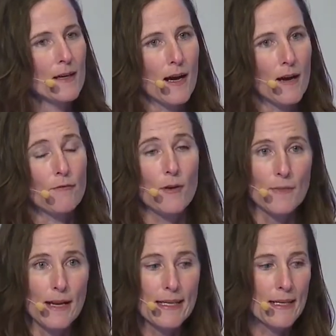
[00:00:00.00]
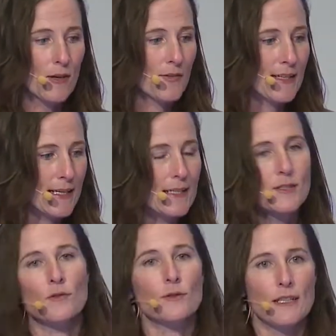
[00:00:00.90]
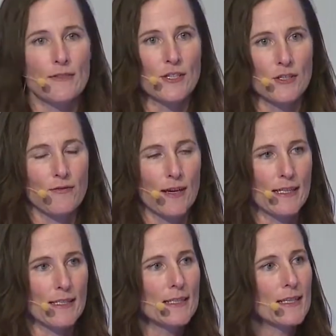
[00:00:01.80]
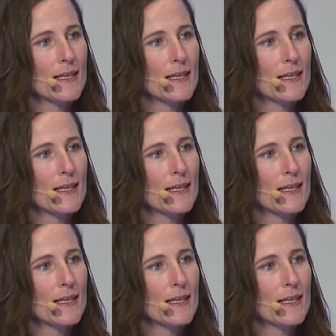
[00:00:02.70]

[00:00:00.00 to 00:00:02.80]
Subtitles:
from Nike called the Nike School Innovation Fund.